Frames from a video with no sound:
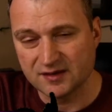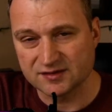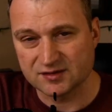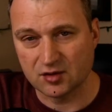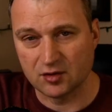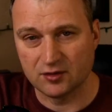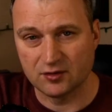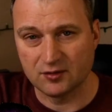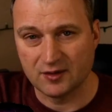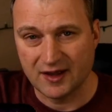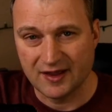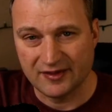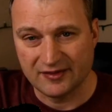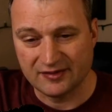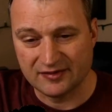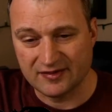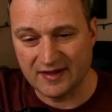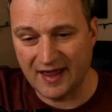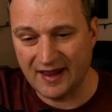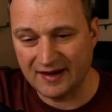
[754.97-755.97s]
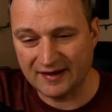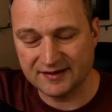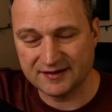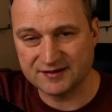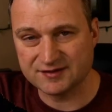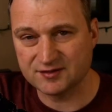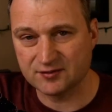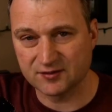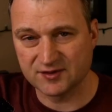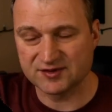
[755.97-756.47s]
So that
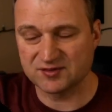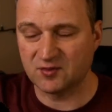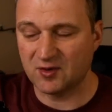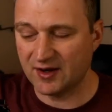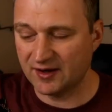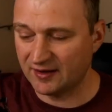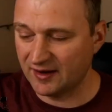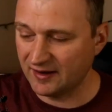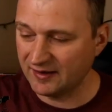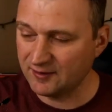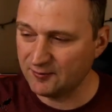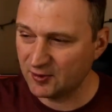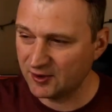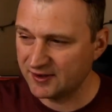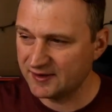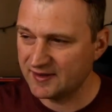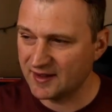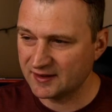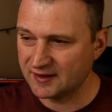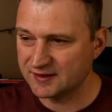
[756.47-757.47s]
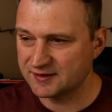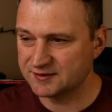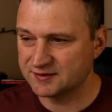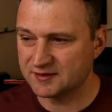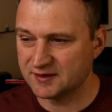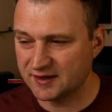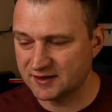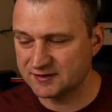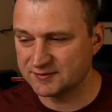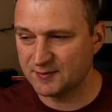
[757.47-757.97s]
is the reason why anybody that
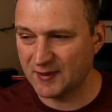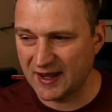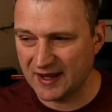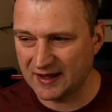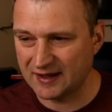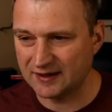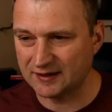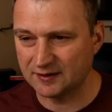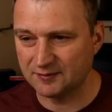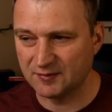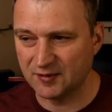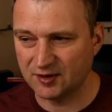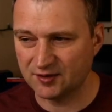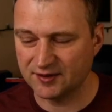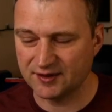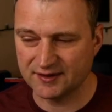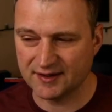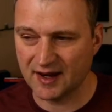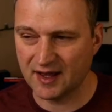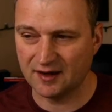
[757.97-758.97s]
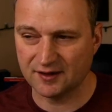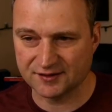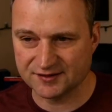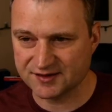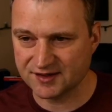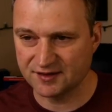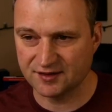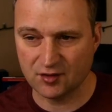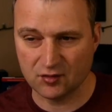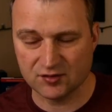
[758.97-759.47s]
gets paid $1 million
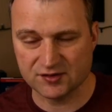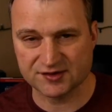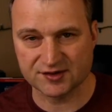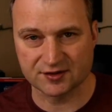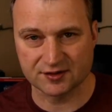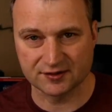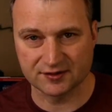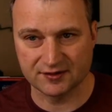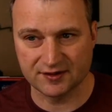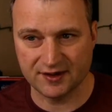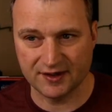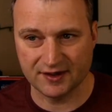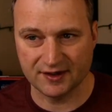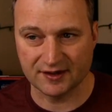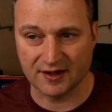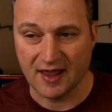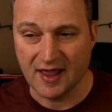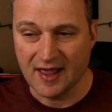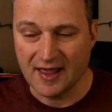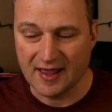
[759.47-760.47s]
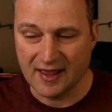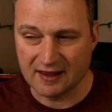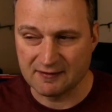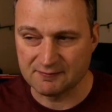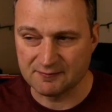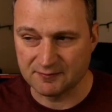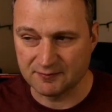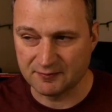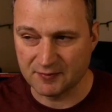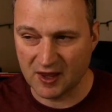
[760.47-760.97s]
to do a certain gig
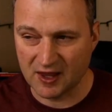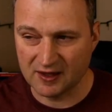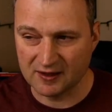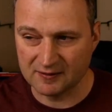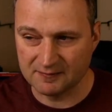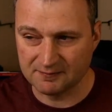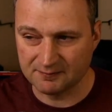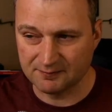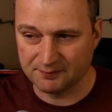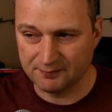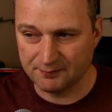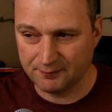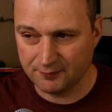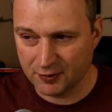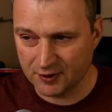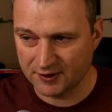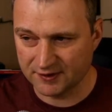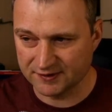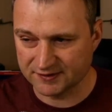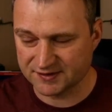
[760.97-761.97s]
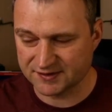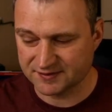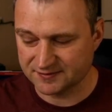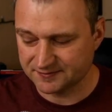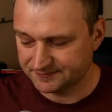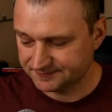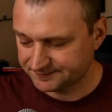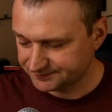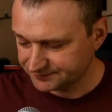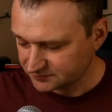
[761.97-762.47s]
and puts
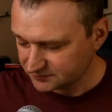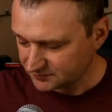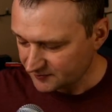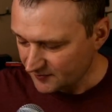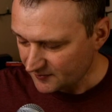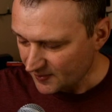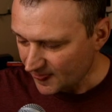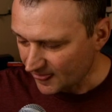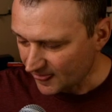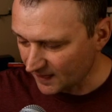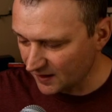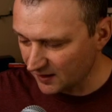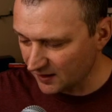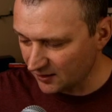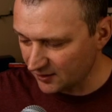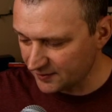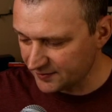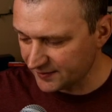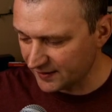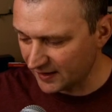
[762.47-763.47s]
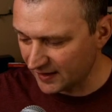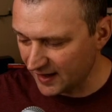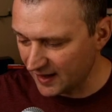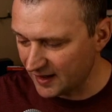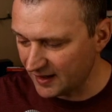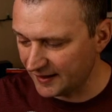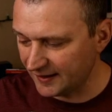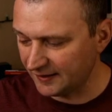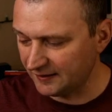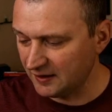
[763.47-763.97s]
on the
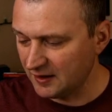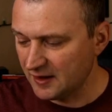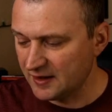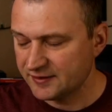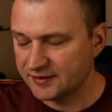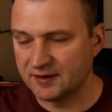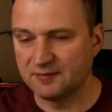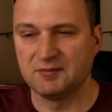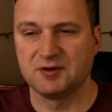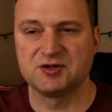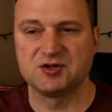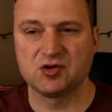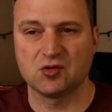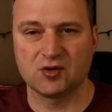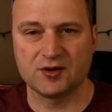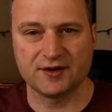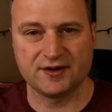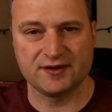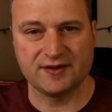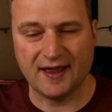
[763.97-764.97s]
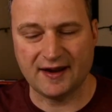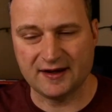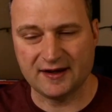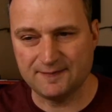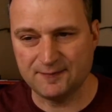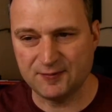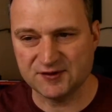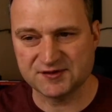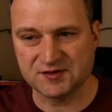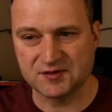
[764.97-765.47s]
line the majority of that,
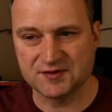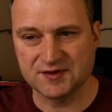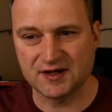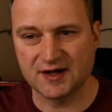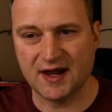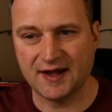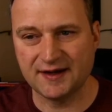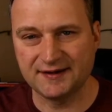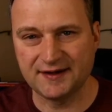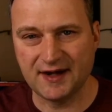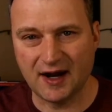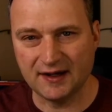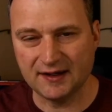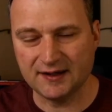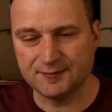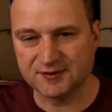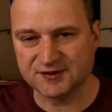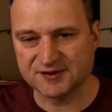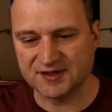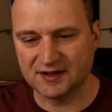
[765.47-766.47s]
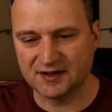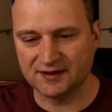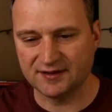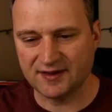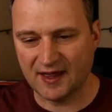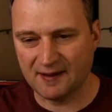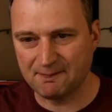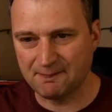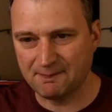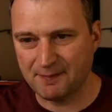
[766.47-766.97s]
he puts on the line 90% of
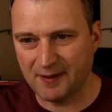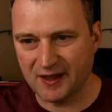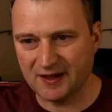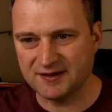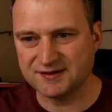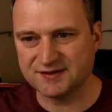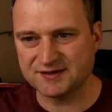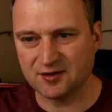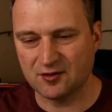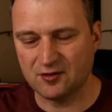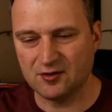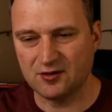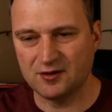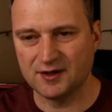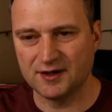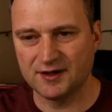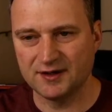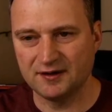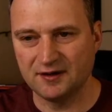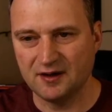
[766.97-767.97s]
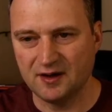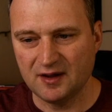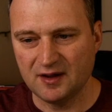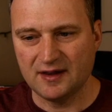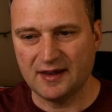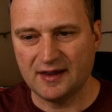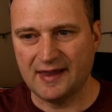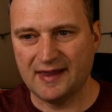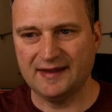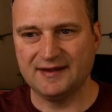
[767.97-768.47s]
that based on
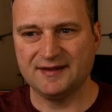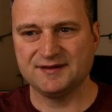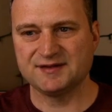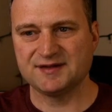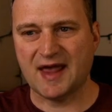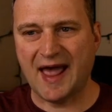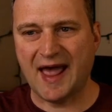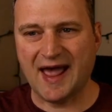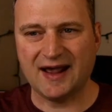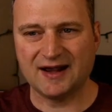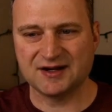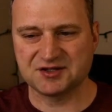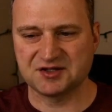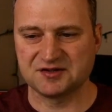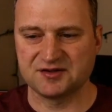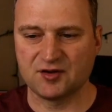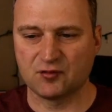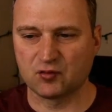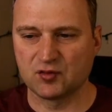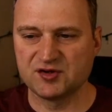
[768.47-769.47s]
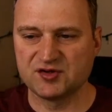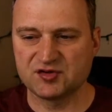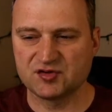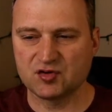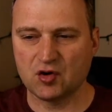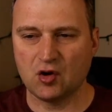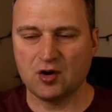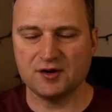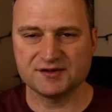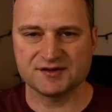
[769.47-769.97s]
his action, the
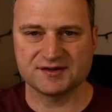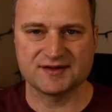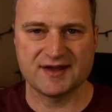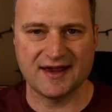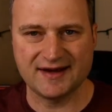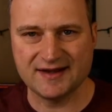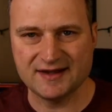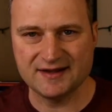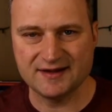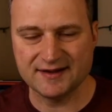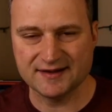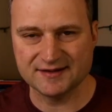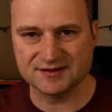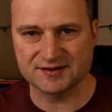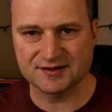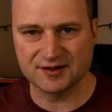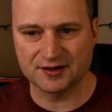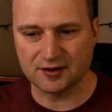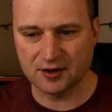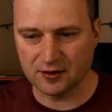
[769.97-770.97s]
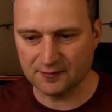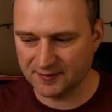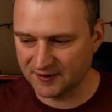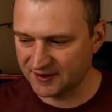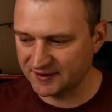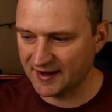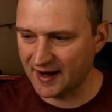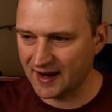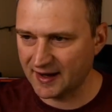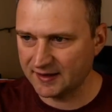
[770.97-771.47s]
results that he gets the
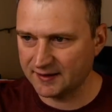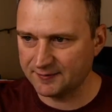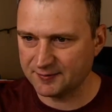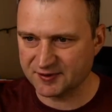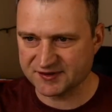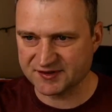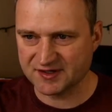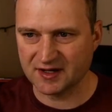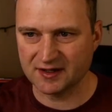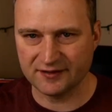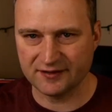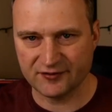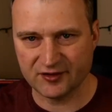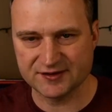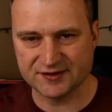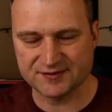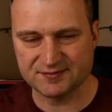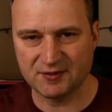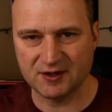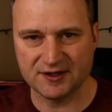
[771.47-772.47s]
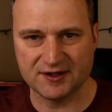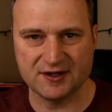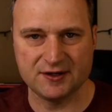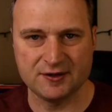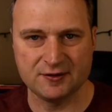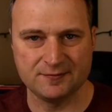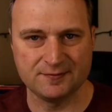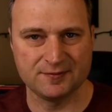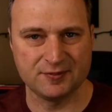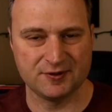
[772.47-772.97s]
company. 90% of his money
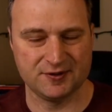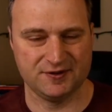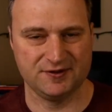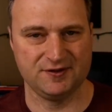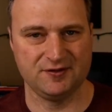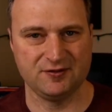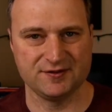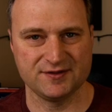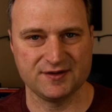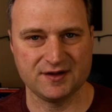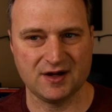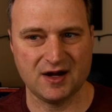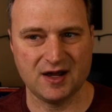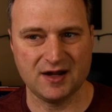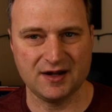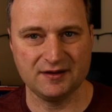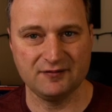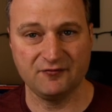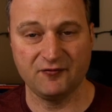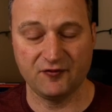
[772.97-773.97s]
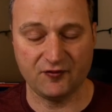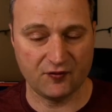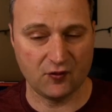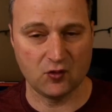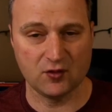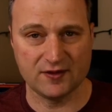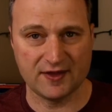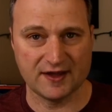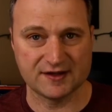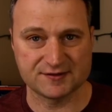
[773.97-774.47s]
he'll put on the line
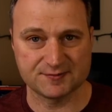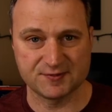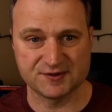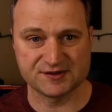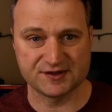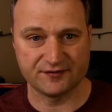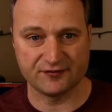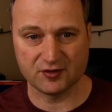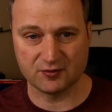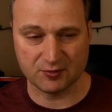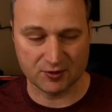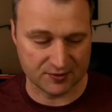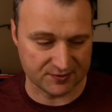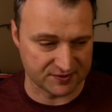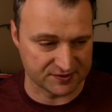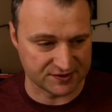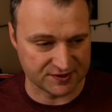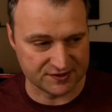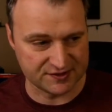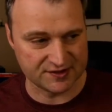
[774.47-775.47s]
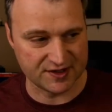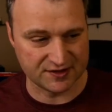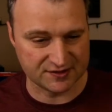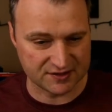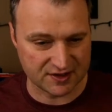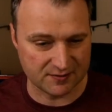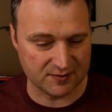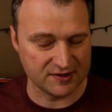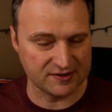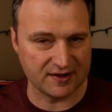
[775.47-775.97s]
for that specific purpose. He
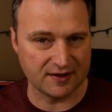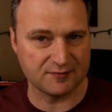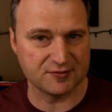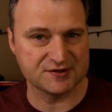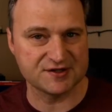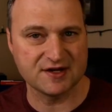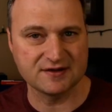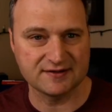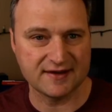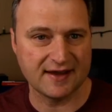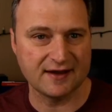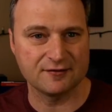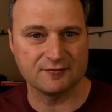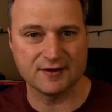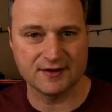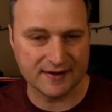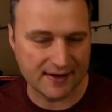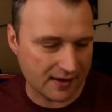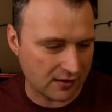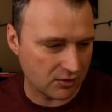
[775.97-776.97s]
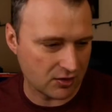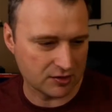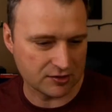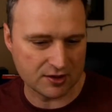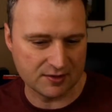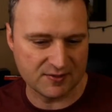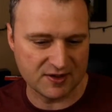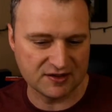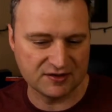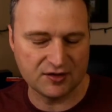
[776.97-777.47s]
says, give me 10% down right now. I'll
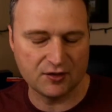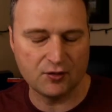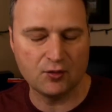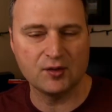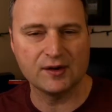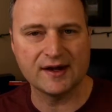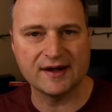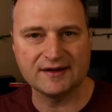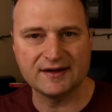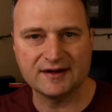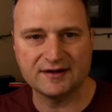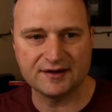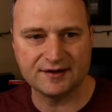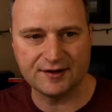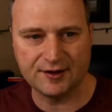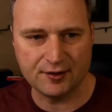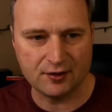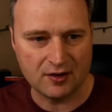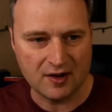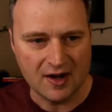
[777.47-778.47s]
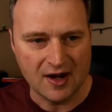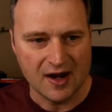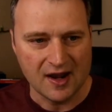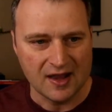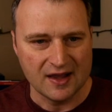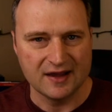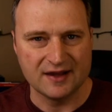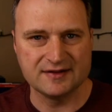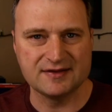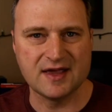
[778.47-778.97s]
come in, do what I need to do.
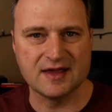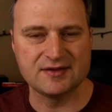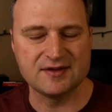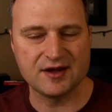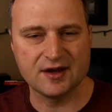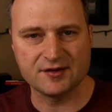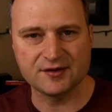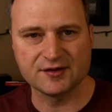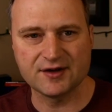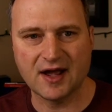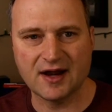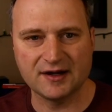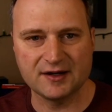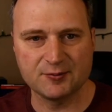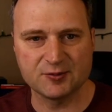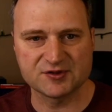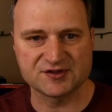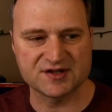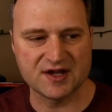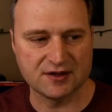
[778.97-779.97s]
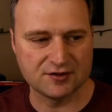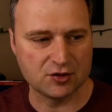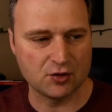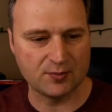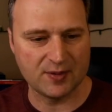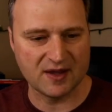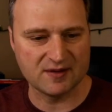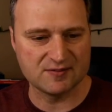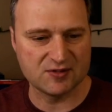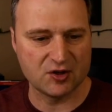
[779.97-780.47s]
And then the other 90%, you'll
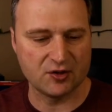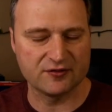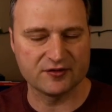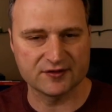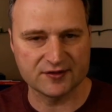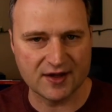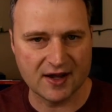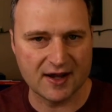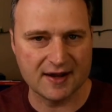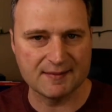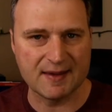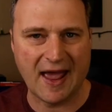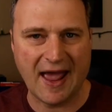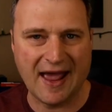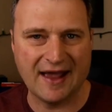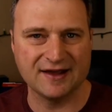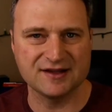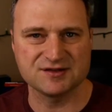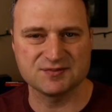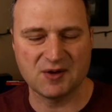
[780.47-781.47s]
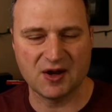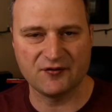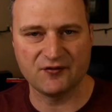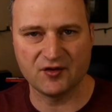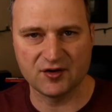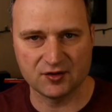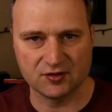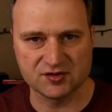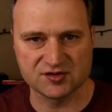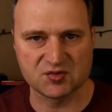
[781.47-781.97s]
pay me over time as my
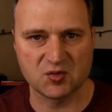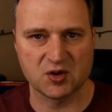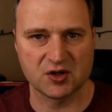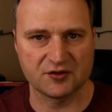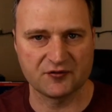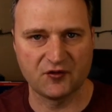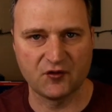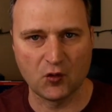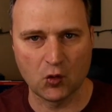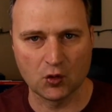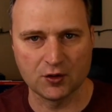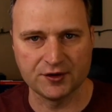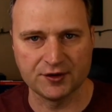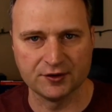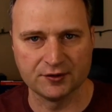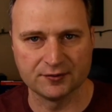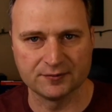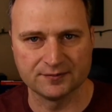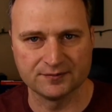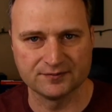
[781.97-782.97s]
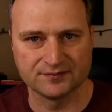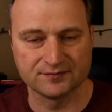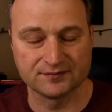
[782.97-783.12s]
funnel has worked for you.